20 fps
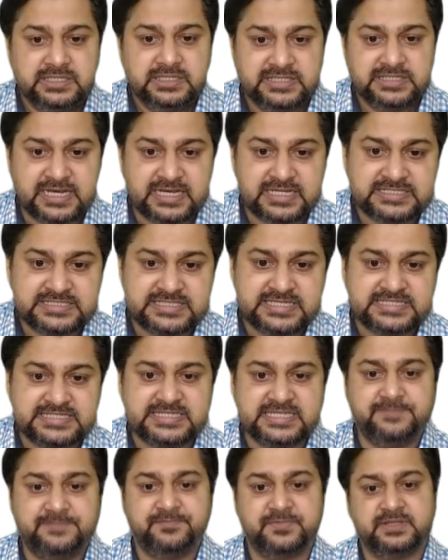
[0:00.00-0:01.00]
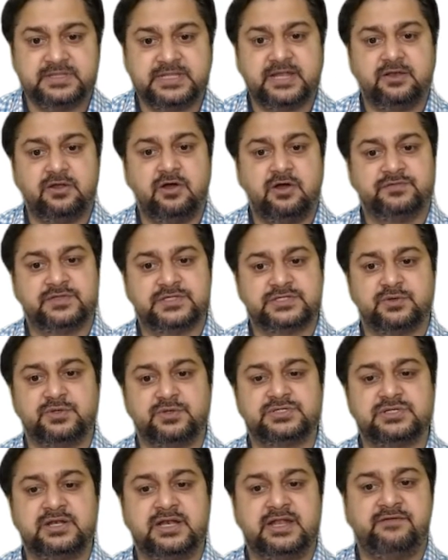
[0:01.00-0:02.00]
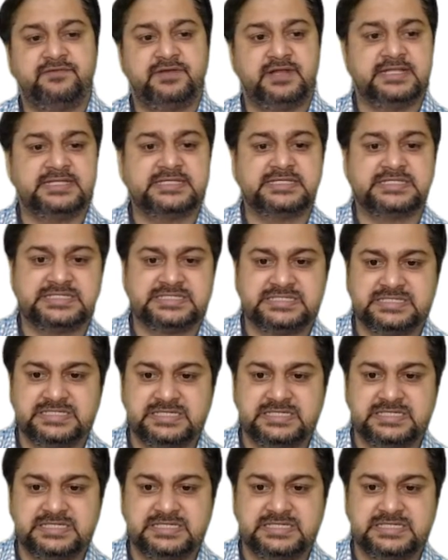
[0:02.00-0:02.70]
then in CC, then of the solution left is,